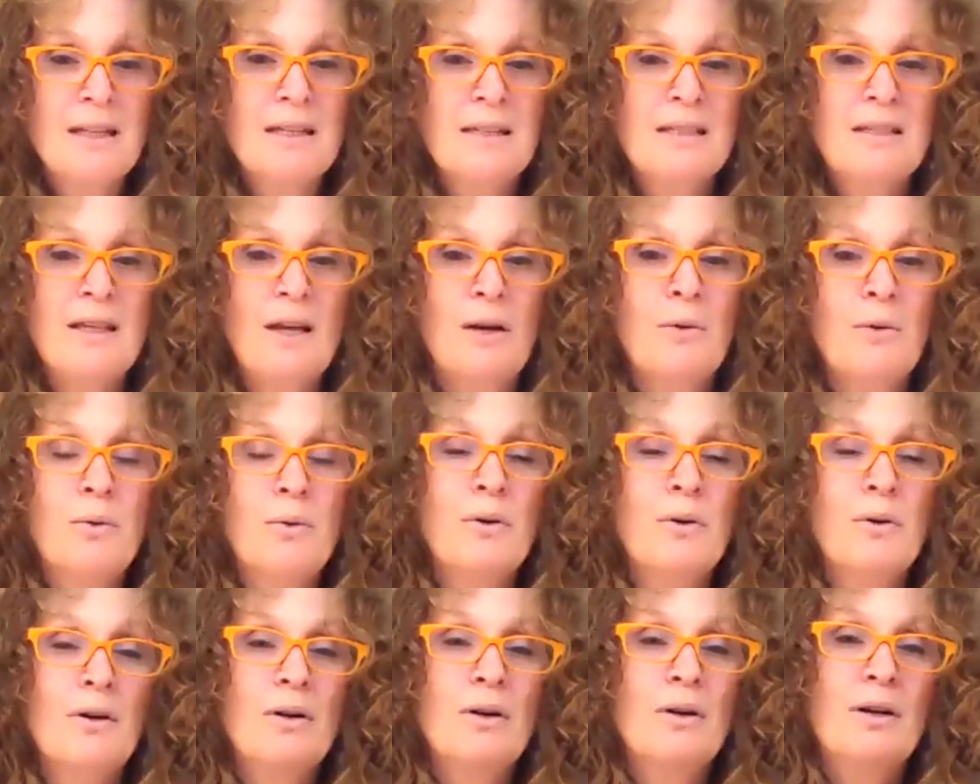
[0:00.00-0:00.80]

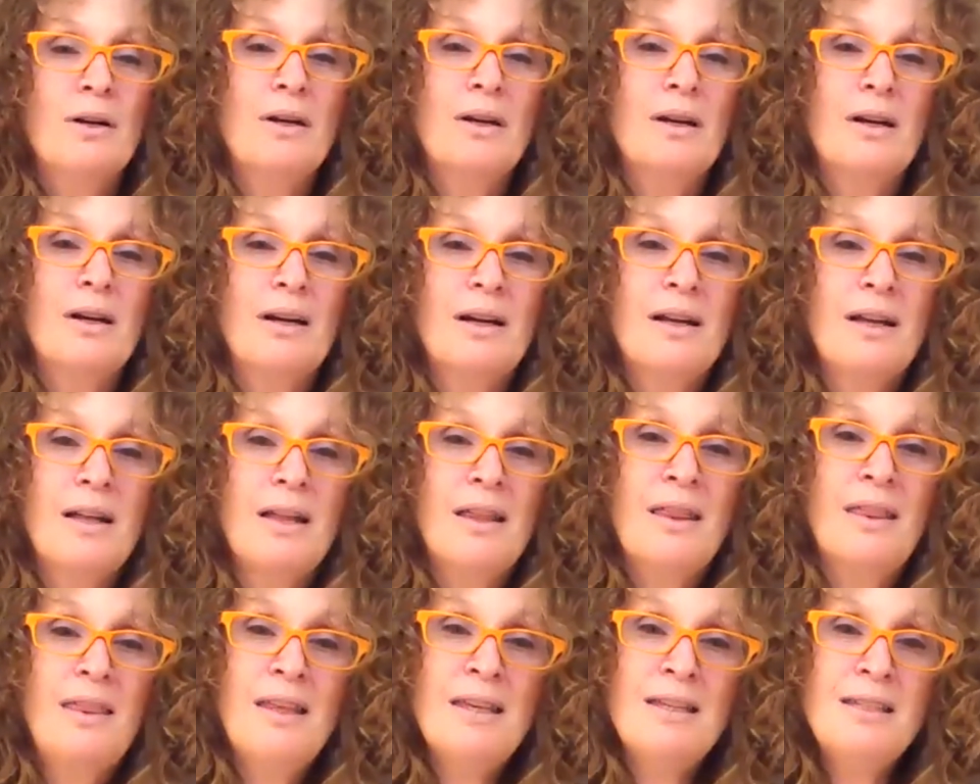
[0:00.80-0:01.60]
So
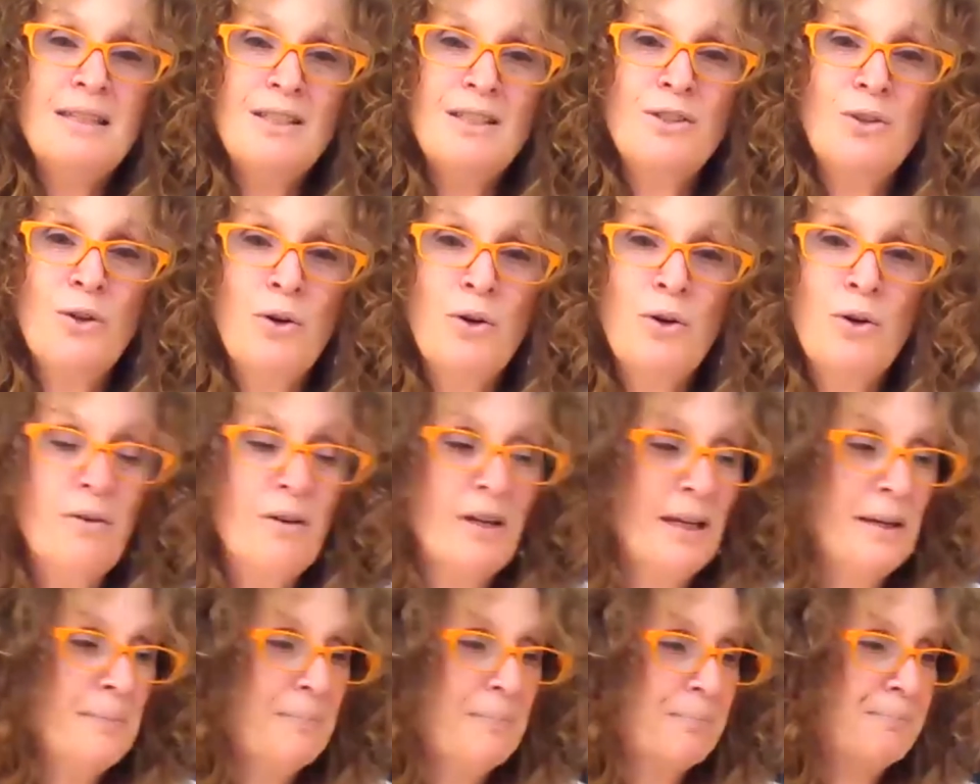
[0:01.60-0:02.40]
this
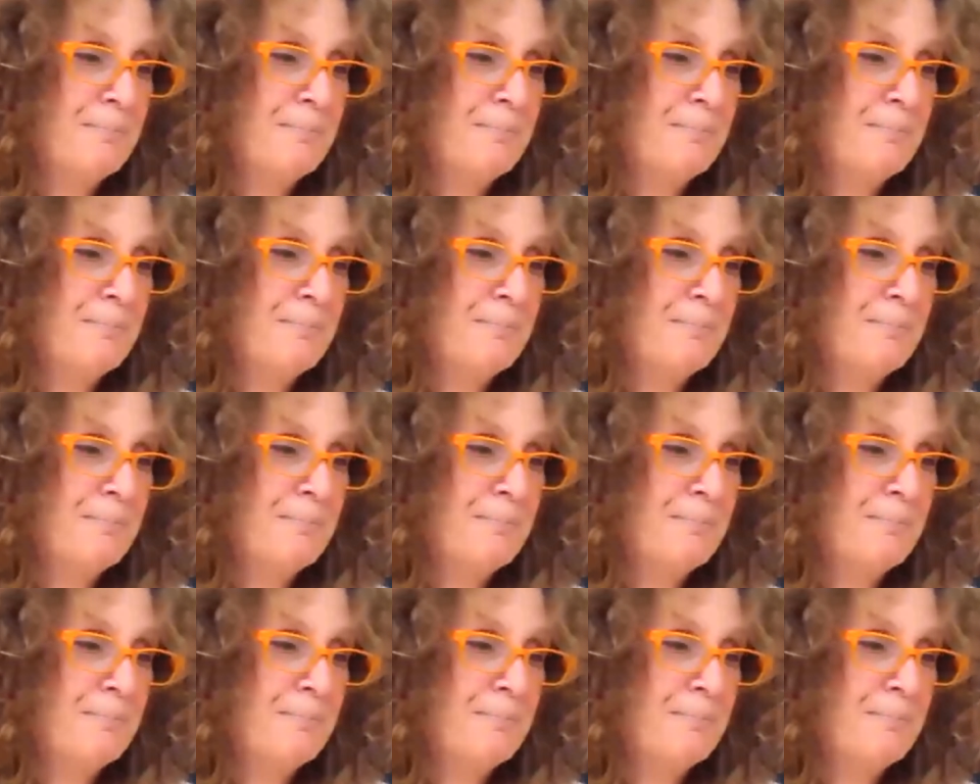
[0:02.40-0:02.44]
story